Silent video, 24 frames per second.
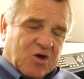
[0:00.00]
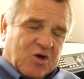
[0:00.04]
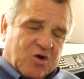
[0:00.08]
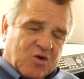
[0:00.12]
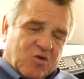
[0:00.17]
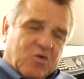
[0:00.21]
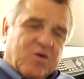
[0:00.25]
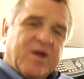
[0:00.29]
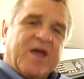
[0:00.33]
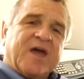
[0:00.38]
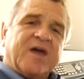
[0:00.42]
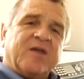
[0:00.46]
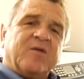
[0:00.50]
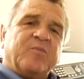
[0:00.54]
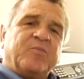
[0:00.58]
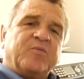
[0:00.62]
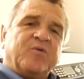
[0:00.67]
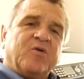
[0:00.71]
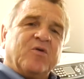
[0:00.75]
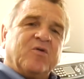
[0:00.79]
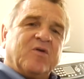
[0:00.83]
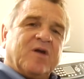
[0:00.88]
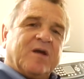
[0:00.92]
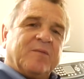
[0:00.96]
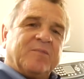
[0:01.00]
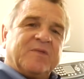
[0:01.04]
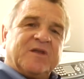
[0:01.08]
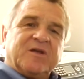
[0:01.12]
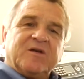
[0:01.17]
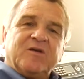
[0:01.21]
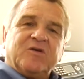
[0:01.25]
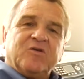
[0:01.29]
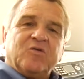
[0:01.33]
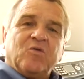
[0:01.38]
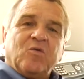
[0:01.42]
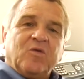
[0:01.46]
who had a program
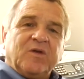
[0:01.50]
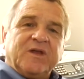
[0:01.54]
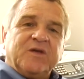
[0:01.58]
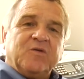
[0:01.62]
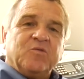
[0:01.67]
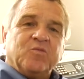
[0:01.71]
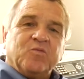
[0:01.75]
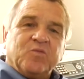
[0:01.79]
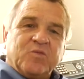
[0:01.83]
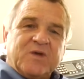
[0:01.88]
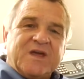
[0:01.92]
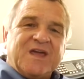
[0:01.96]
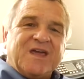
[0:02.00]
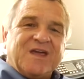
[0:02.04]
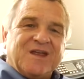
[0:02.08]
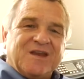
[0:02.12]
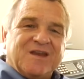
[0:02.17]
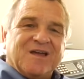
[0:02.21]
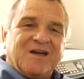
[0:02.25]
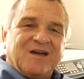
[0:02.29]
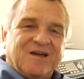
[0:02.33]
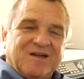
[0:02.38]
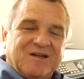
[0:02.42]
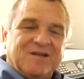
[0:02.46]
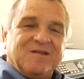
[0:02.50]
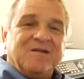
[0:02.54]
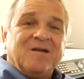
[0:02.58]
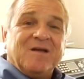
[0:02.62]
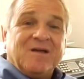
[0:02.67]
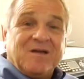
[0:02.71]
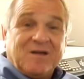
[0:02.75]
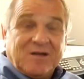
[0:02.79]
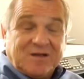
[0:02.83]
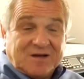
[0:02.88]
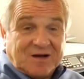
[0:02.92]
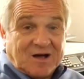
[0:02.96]
that could only read a
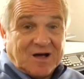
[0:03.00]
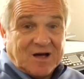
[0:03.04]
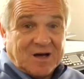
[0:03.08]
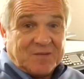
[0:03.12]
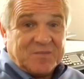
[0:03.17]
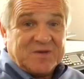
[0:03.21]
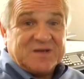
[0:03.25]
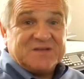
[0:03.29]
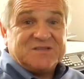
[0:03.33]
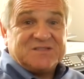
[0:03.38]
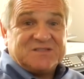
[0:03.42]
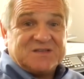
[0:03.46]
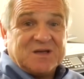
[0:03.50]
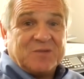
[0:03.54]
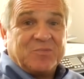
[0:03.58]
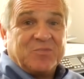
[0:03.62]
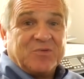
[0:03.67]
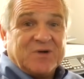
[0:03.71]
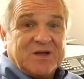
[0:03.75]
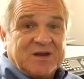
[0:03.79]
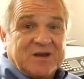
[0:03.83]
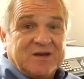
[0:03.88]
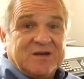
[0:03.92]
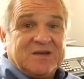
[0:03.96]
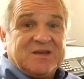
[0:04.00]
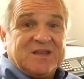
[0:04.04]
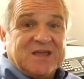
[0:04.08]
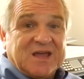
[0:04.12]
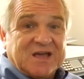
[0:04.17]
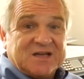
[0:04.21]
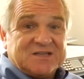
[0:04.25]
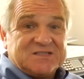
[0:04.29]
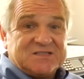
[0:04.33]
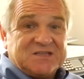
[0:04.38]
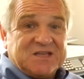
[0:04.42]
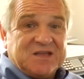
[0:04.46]
comma separated
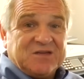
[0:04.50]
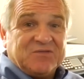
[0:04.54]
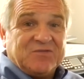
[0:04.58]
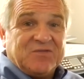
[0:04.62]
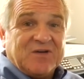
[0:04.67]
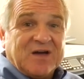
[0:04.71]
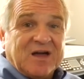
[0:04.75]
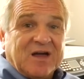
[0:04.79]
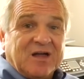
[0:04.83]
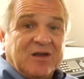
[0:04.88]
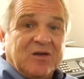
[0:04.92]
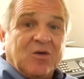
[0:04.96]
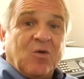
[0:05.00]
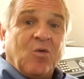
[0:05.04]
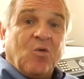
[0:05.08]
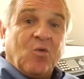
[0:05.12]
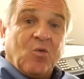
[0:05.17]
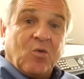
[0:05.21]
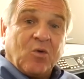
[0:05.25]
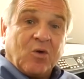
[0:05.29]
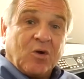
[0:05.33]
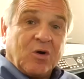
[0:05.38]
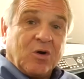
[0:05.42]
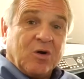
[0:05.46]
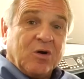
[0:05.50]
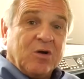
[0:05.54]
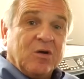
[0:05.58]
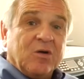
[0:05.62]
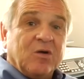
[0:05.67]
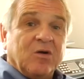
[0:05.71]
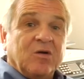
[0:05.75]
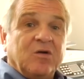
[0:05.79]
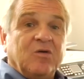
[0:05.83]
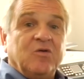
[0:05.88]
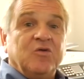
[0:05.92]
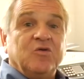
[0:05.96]
TXT file or
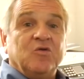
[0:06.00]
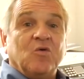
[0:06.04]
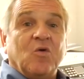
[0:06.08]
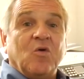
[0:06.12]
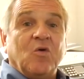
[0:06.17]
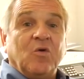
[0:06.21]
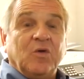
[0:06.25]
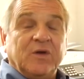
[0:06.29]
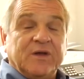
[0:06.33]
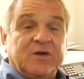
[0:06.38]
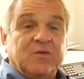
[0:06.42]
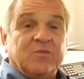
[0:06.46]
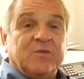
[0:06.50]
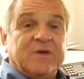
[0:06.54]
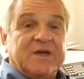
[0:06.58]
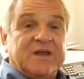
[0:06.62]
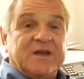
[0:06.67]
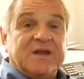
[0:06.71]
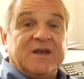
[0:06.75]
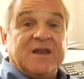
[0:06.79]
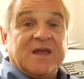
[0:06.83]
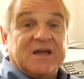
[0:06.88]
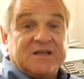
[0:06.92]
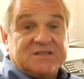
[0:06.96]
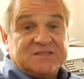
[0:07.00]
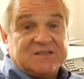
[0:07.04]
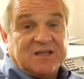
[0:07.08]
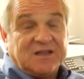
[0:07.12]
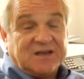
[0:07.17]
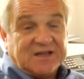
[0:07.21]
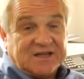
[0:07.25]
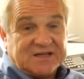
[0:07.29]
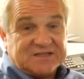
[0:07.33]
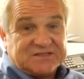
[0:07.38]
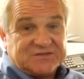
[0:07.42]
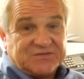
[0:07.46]
could only read an
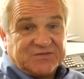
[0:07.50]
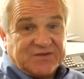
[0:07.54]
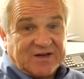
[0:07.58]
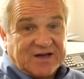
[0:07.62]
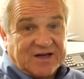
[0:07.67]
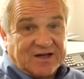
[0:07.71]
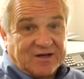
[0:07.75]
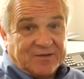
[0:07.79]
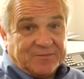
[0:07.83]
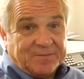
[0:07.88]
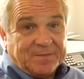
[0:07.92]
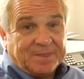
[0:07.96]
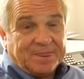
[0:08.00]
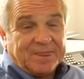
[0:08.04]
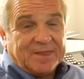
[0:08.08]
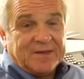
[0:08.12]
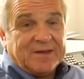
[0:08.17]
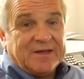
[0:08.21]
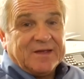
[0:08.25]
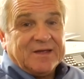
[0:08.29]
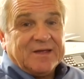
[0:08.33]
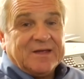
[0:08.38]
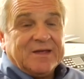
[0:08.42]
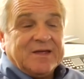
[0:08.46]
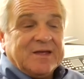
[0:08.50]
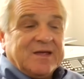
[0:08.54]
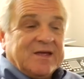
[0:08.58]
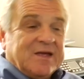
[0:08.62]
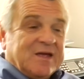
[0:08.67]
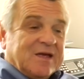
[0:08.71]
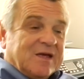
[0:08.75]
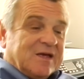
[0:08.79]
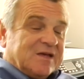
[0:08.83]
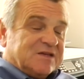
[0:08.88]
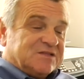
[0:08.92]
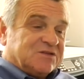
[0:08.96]
XLS file.
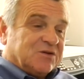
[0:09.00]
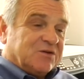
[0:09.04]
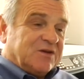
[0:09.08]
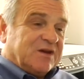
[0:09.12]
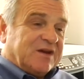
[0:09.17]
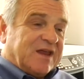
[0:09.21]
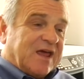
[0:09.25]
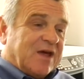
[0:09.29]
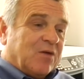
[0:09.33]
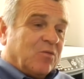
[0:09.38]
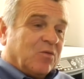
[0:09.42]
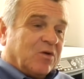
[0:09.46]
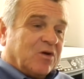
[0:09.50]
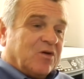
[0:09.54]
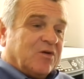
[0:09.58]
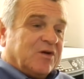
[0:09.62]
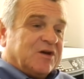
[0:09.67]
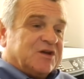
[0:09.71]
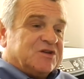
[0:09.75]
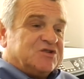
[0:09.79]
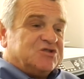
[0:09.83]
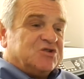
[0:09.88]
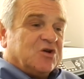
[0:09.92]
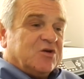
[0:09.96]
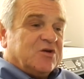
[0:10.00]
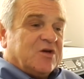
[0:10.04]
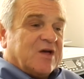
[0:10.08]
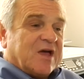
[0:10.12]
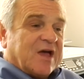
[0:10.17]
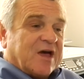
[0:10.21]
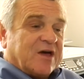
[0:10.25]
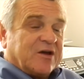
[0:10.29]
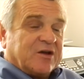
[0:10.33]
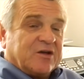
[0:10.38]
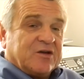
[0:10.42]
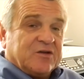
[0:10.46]
So today we're going to show you
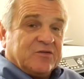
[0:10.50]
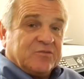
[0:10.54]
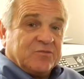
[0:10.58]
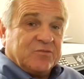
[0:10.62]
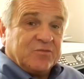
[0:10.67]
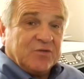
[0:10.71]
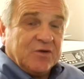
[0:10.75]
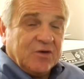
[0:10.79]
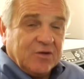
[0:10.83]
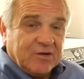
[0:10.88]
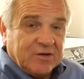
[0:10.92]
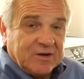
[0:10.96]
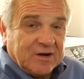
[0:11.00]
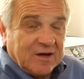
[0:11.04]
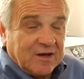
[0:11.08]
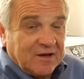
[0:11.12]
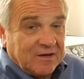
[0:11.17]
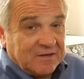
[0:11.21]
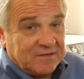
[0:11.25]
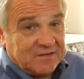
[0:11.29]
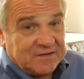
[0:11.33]
how to convert a